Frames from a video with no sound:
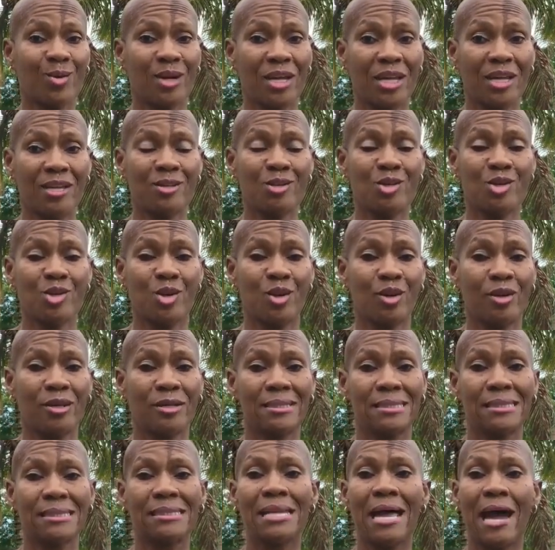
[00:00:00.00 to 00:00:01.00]

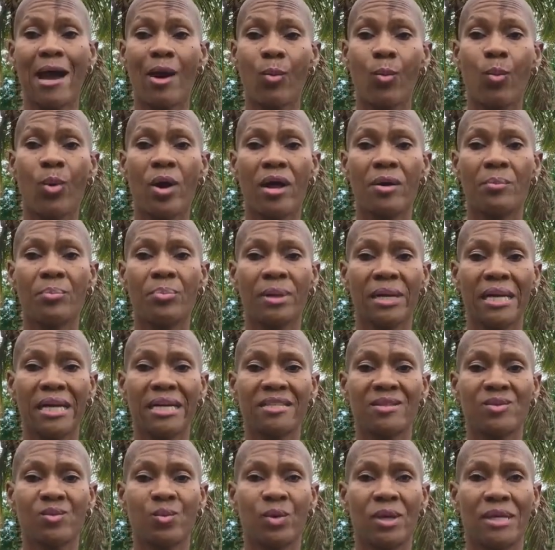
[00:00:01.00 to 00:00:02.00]
insurance. Not one
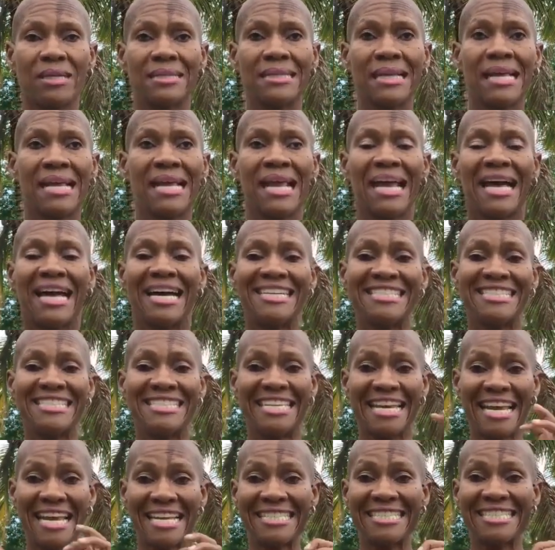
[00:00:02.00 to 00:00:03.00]
place was a
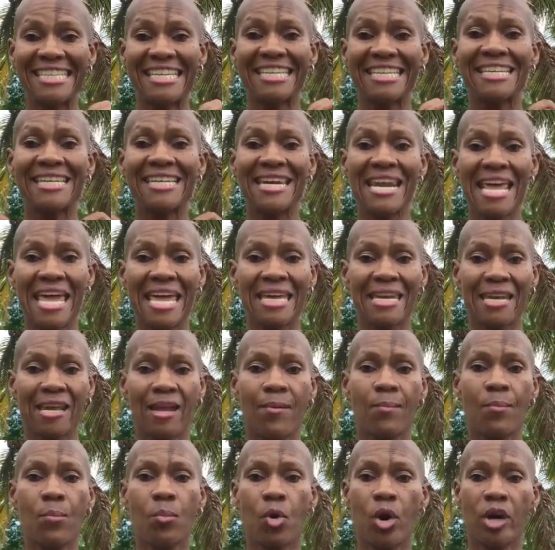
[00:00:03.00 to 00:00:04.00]
designated
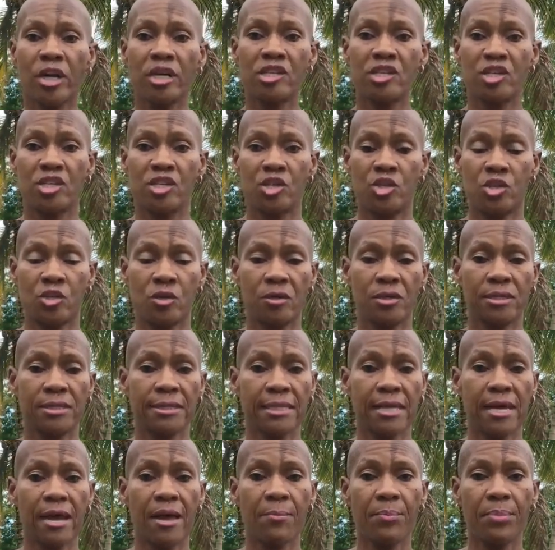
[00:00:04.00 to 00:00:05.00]
mortgage insurance
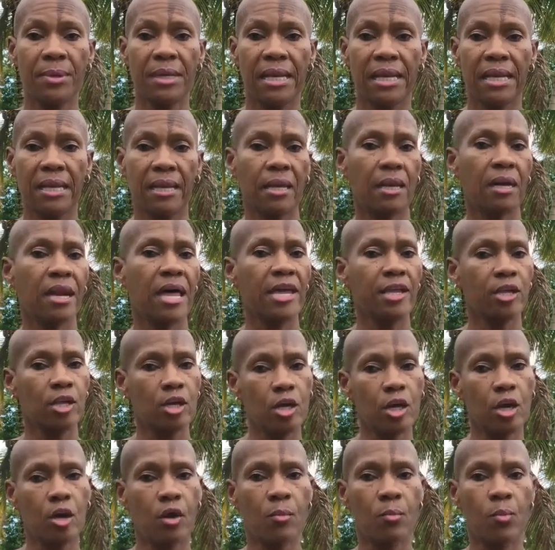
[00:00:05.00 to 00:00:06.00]
company. And like, you
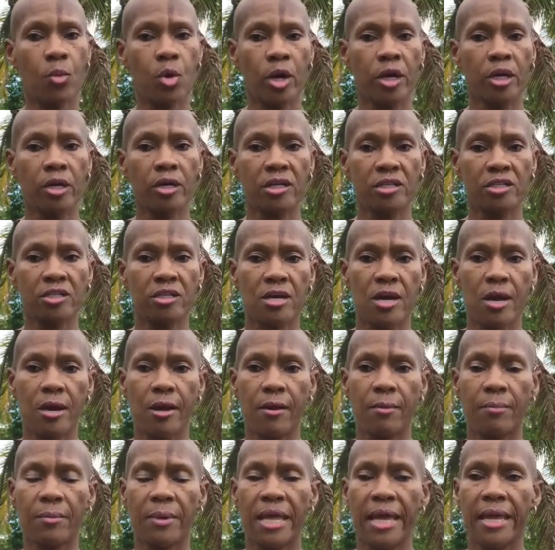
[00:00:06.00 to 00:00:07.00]
know, mortgage,
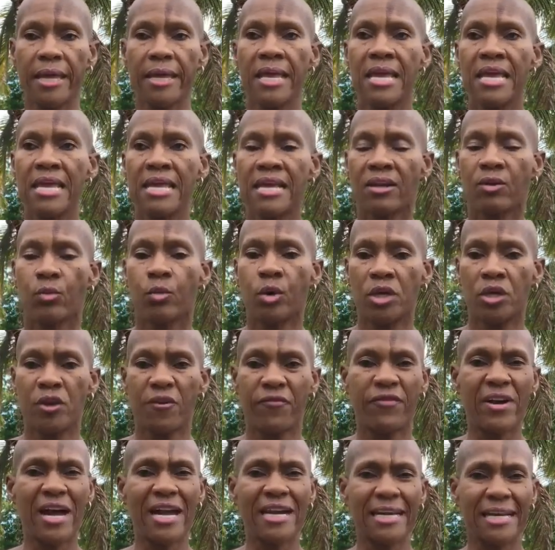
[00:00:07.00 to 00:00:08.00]
like when you're
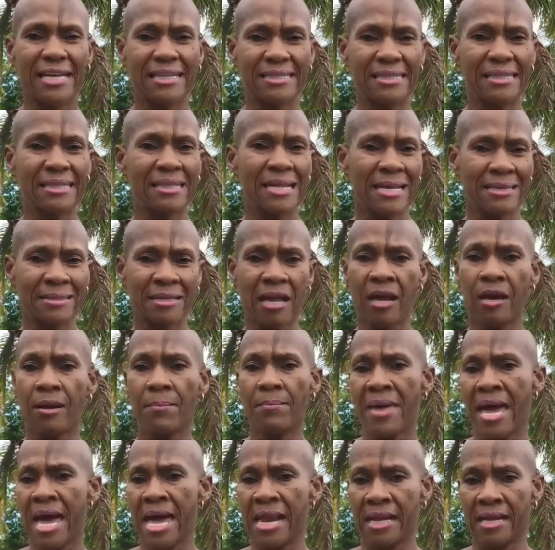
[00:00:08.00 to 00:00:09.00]
financing, that's
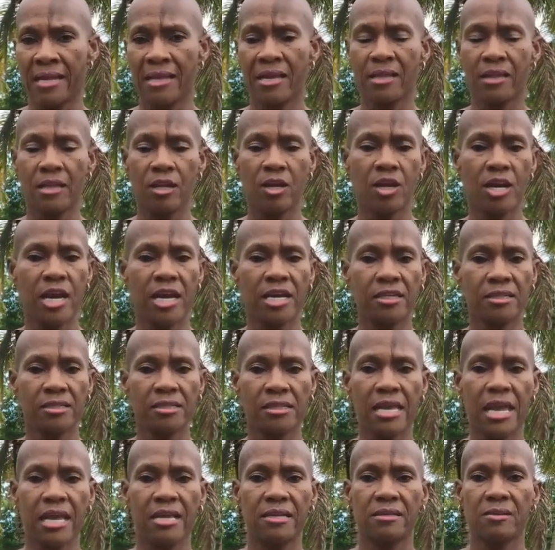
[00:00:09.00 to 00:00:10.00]
automatic in the United
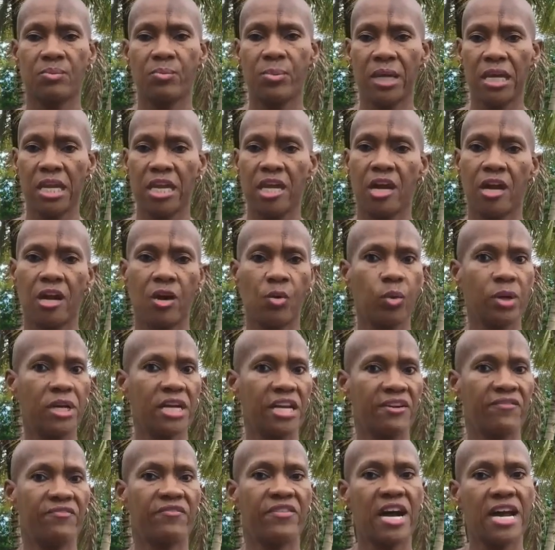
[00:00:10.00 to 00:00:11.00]
States. But here we
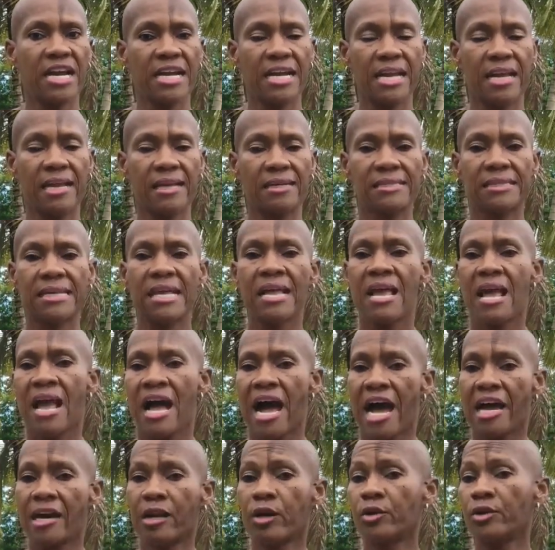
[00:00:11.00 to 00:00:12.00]
didn't finance.
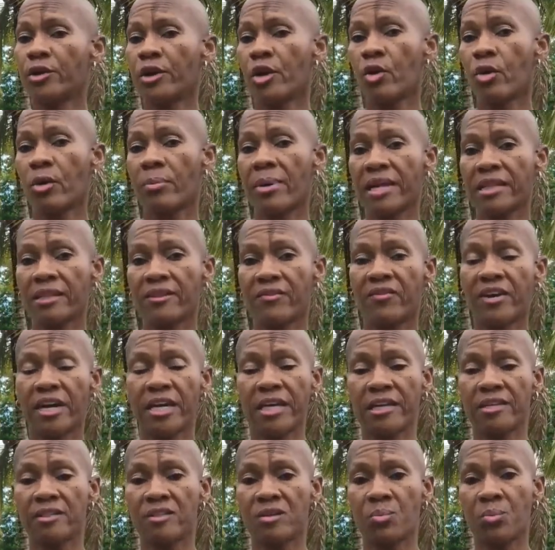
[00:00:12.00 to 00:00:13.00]
I don't know about the
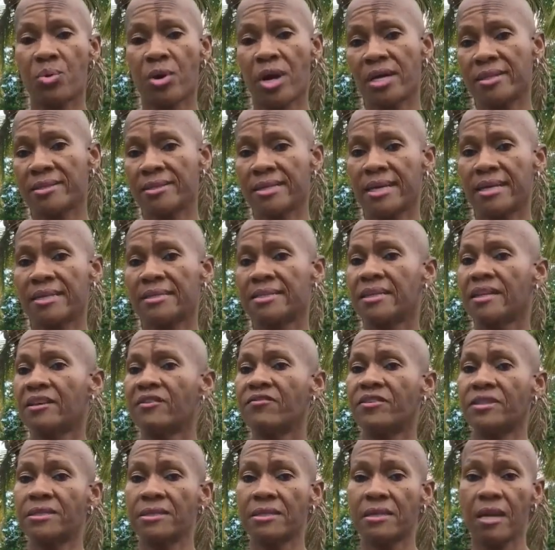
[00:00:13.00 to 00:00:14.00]
financing process, if
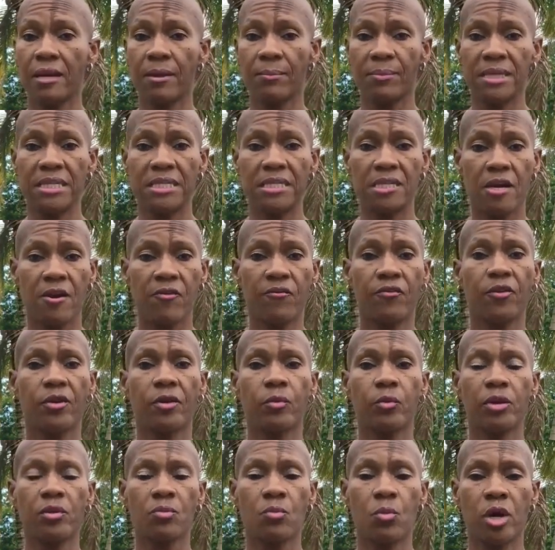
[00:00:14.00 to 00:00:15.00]
it's going to be different
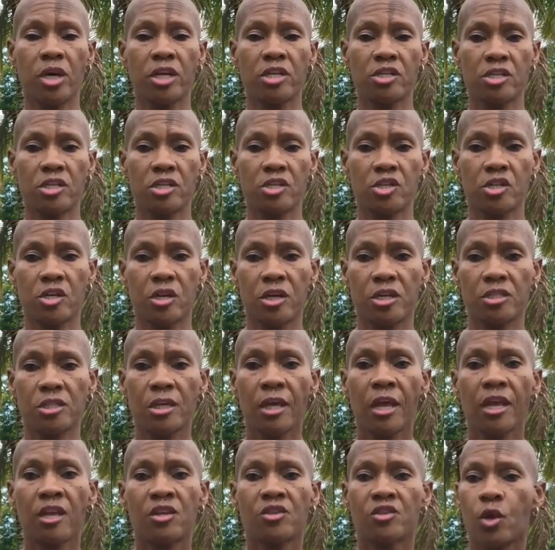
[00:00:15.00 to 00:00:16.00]
with mortgage insurance.
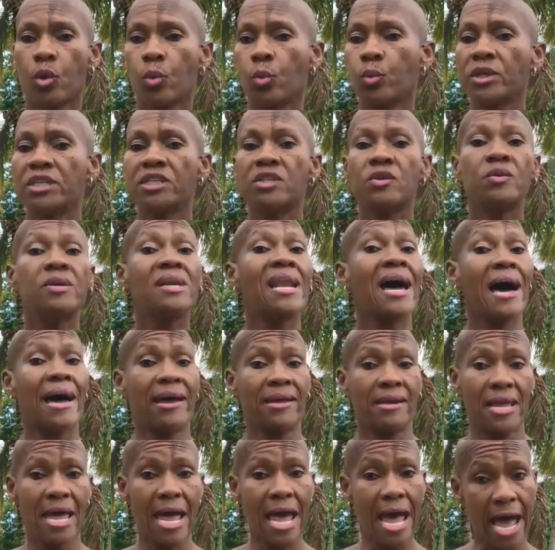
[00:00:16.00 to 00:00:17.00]
So we do
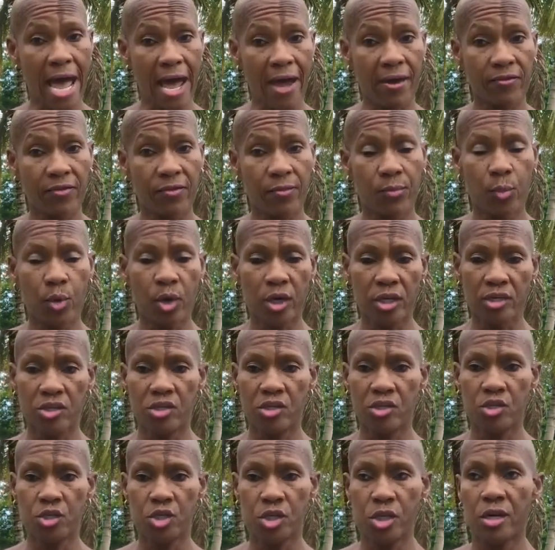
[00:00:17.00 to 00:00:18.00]
not have mortgage
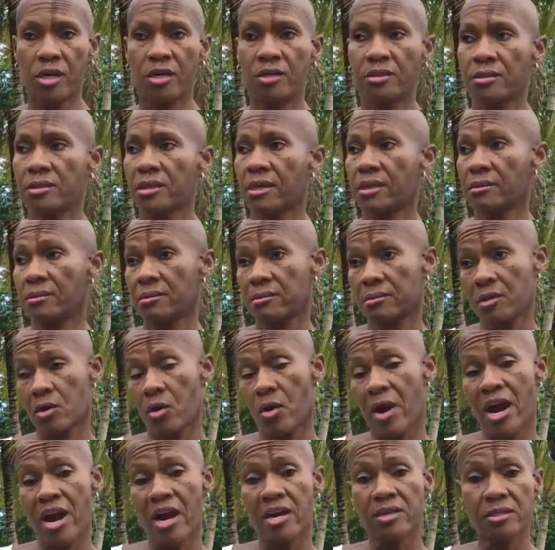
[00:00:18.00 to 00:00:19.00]
insurance. So
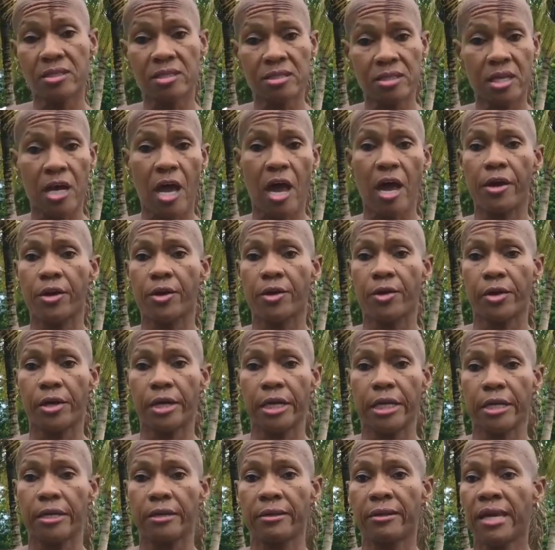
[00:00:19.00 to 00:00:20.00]
our house is
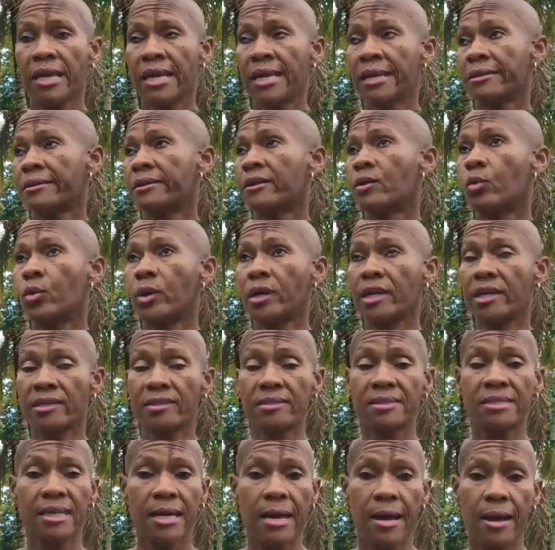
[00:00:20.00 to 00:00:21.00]
concrete. The
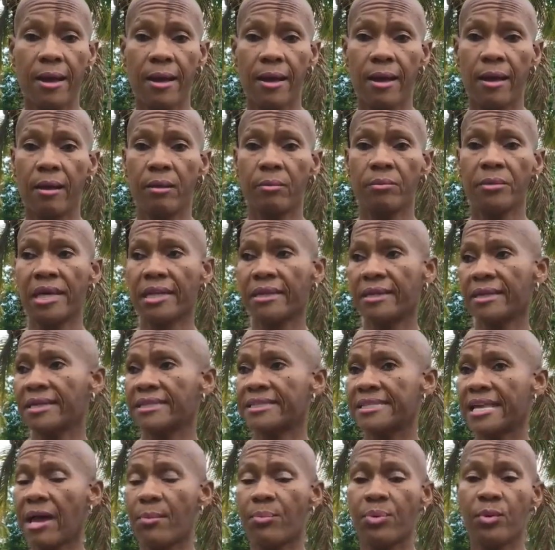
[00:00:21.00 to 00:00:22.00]
winds come. Nothing has
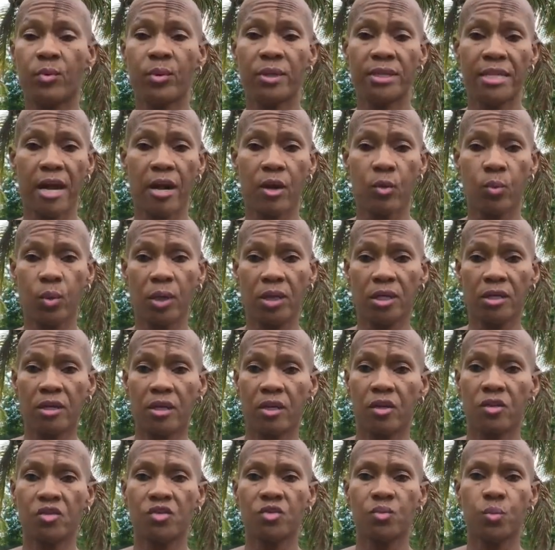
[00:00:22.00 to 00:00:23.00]
happened with our
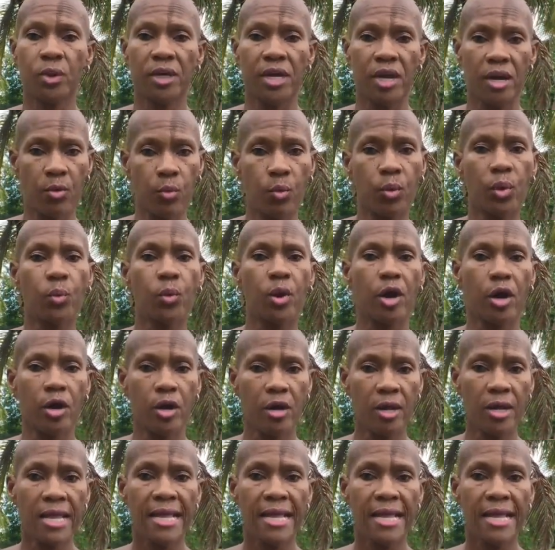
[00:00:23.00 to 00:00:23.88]
windows. We were